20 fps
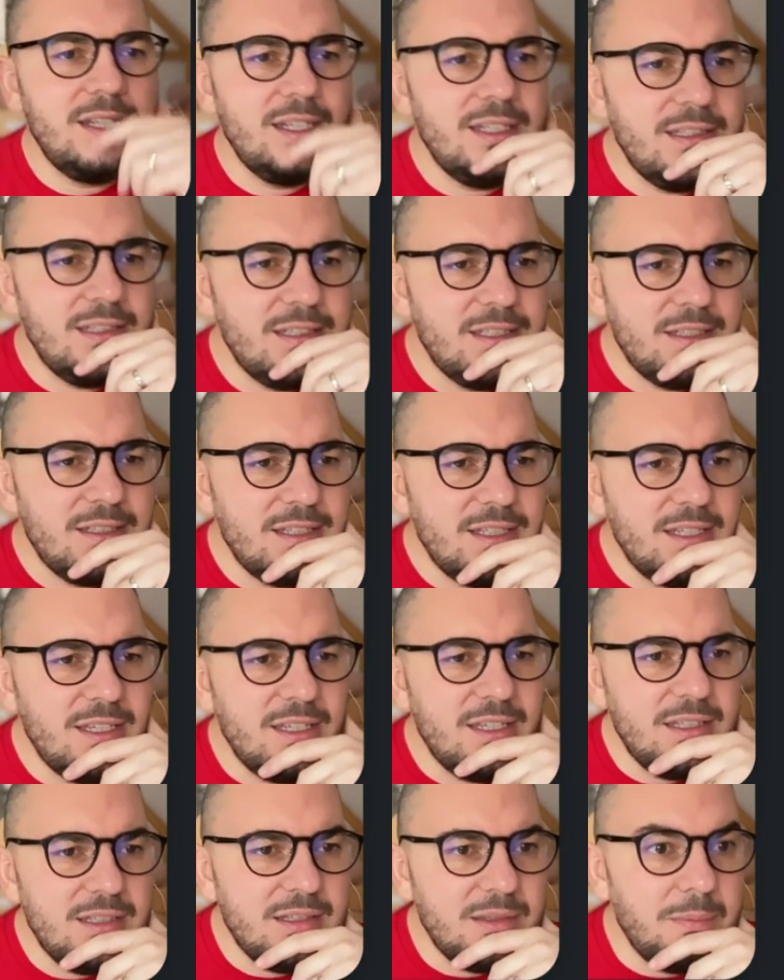Let's
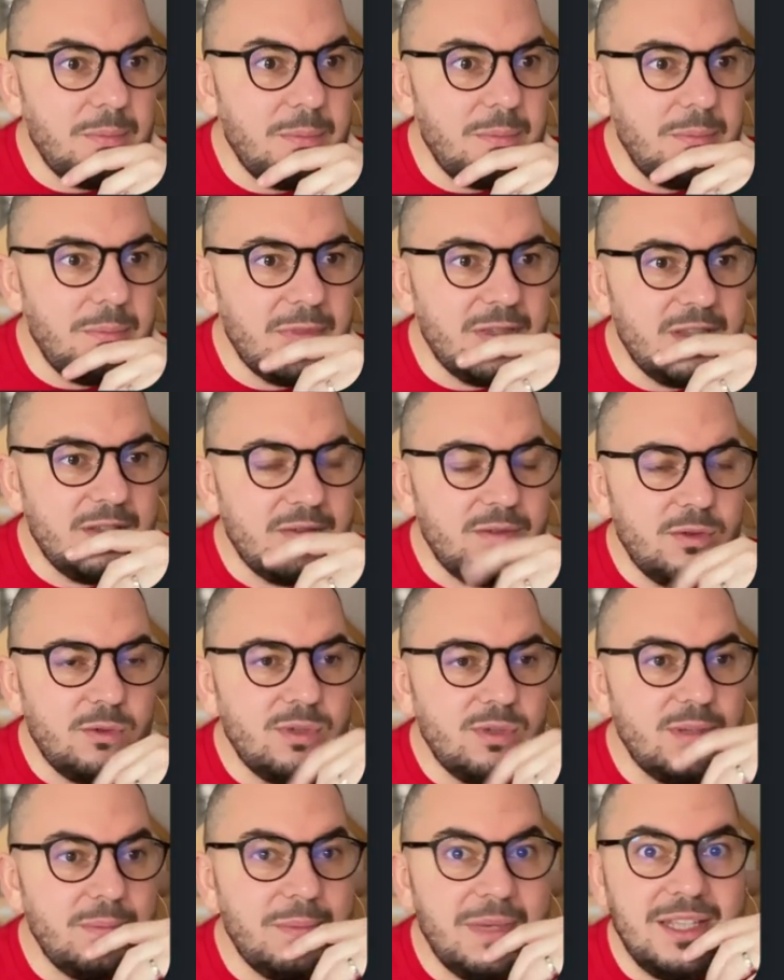see
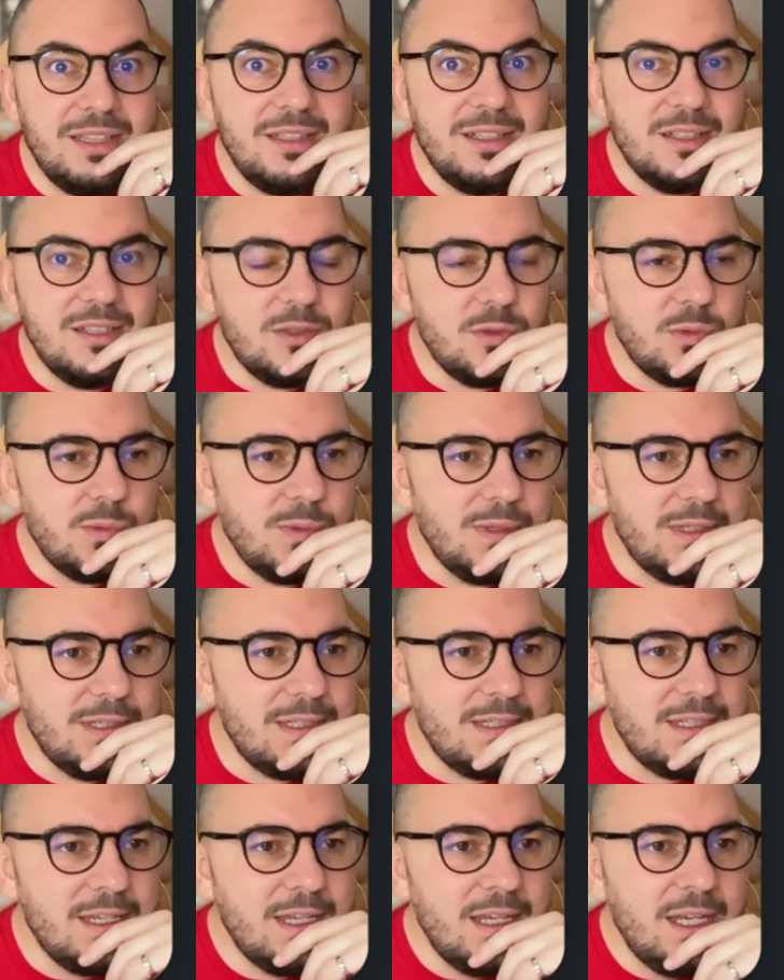the maintenance
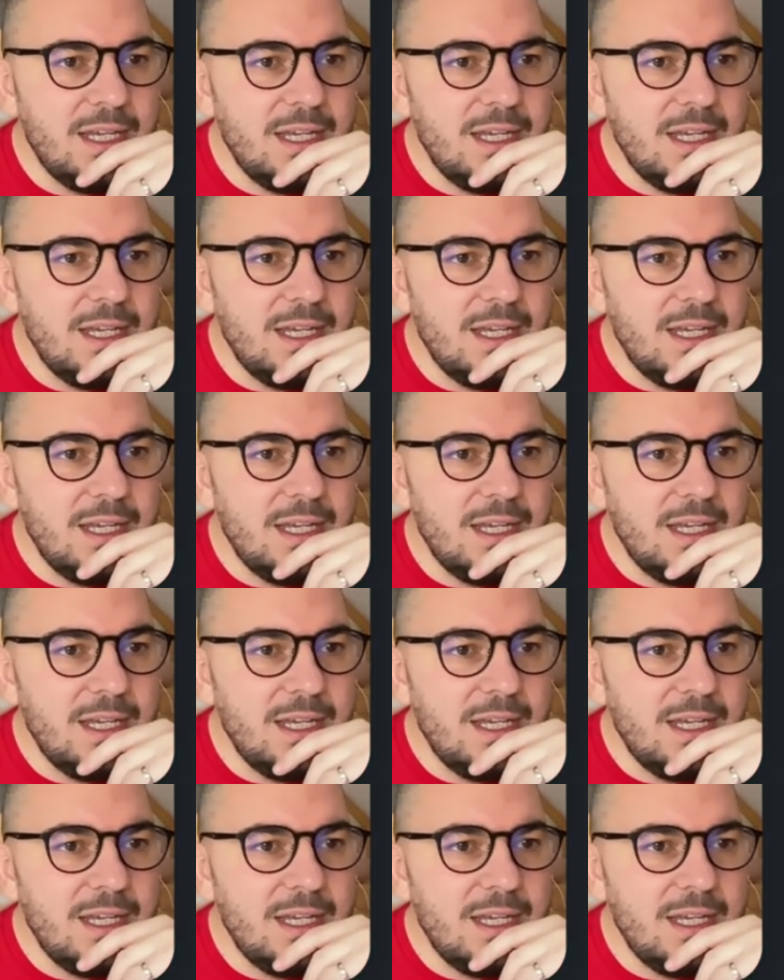ones.